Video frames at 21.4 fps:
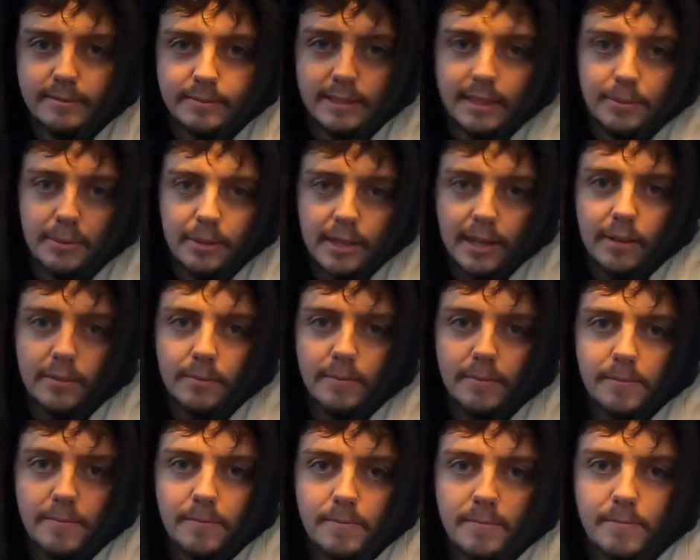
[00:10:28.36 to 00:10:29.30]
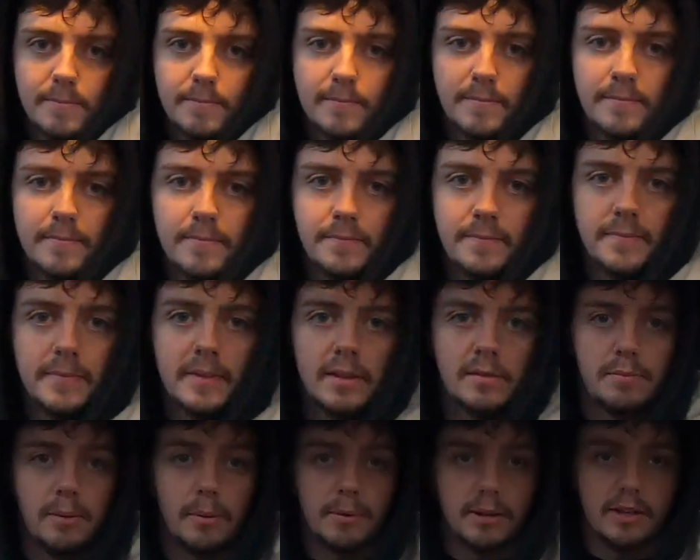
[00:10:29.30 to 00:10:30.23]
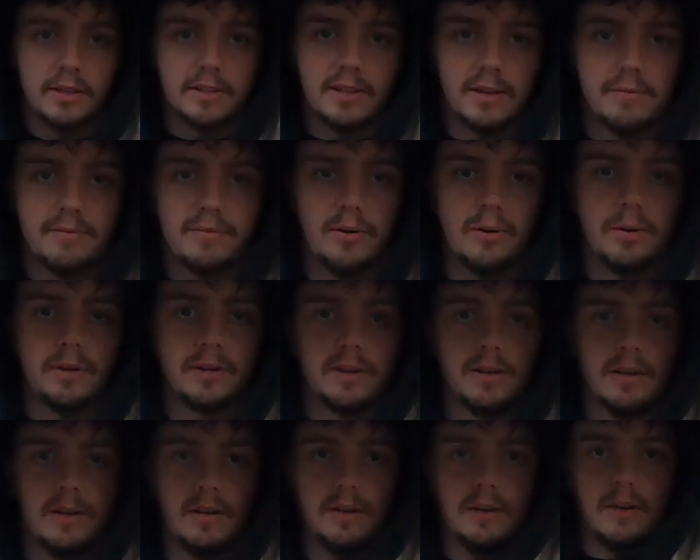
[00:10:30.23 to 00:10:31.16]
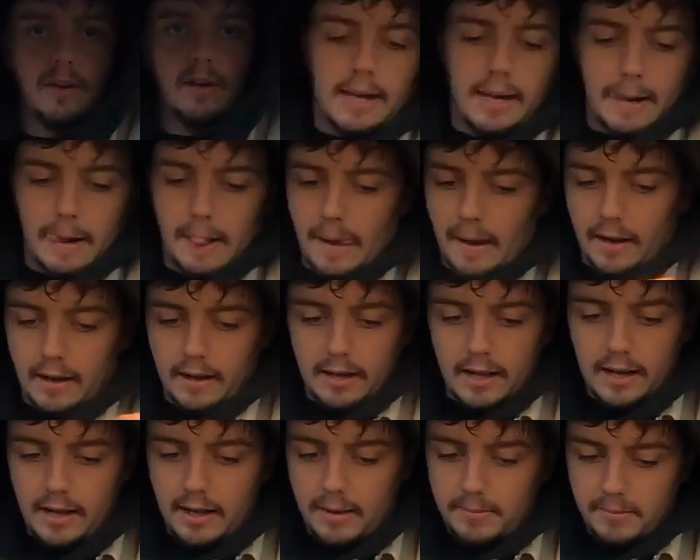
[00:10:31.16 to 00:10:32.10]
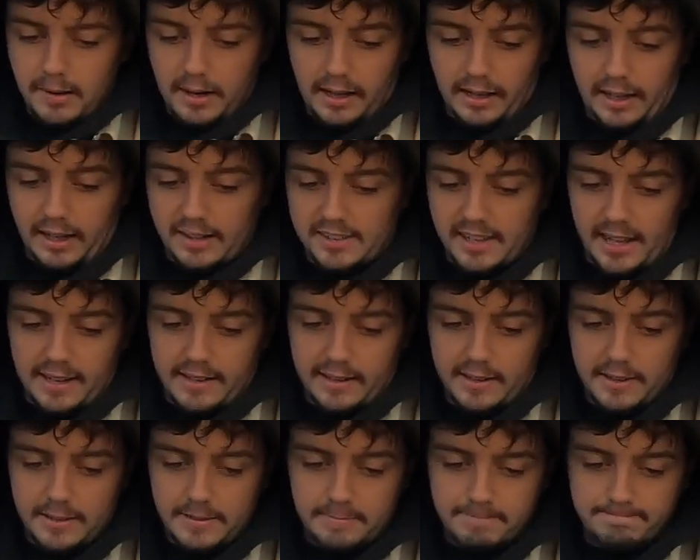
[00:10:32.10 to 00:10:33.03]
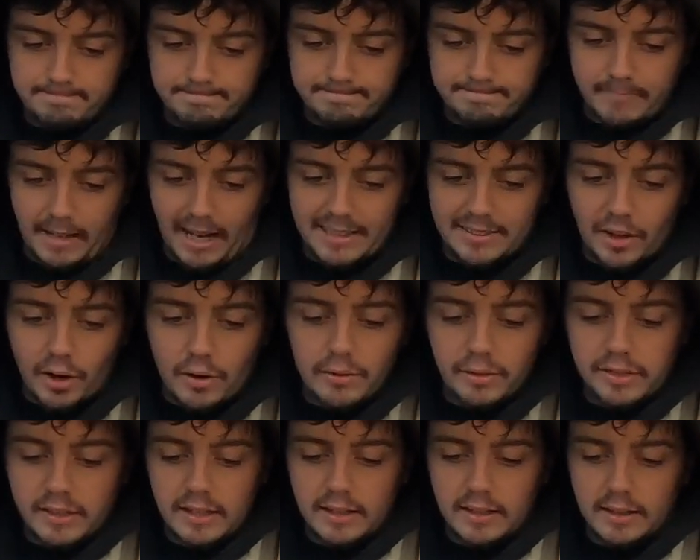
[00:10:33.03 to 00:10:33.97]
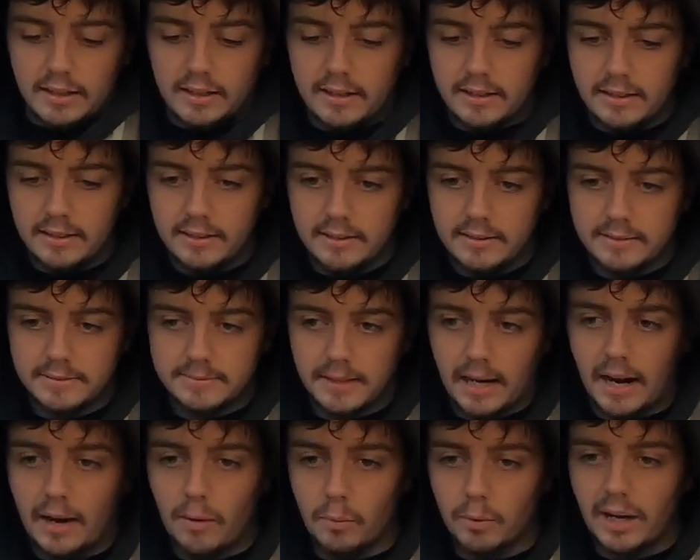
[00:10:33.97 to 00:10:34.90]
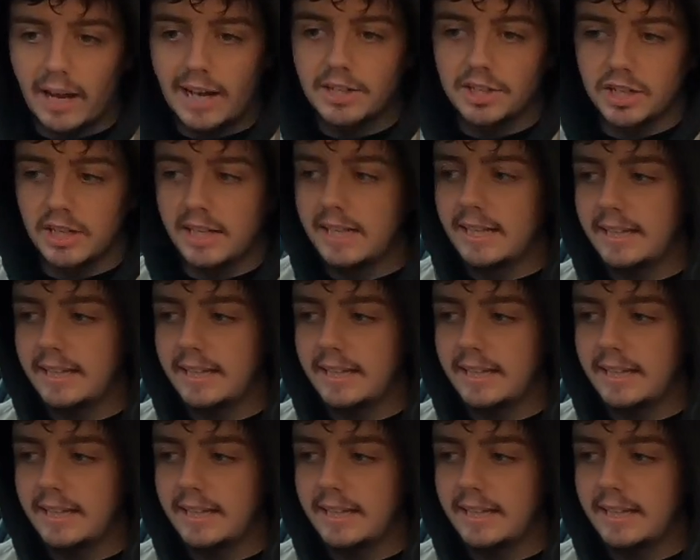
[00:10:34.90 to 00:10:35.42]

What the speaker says: There we go. It's probably going to tip forward. Like I said, I don't think I would actually